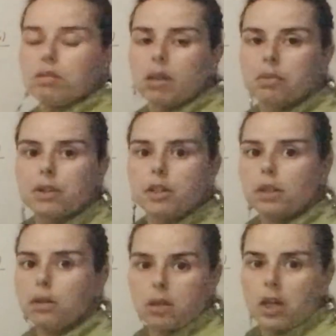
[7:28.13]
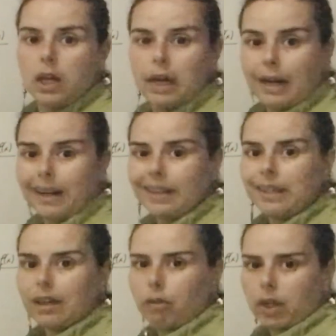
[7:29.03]
substitute, and get
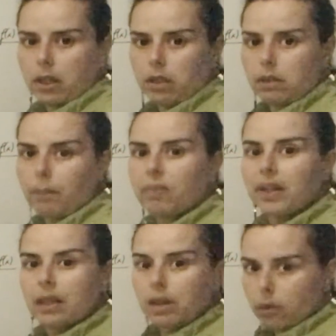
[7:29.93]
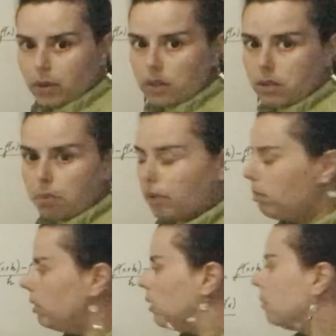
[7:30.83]
the gradient. What's the
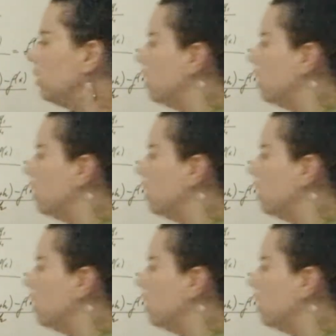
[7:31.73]
problem?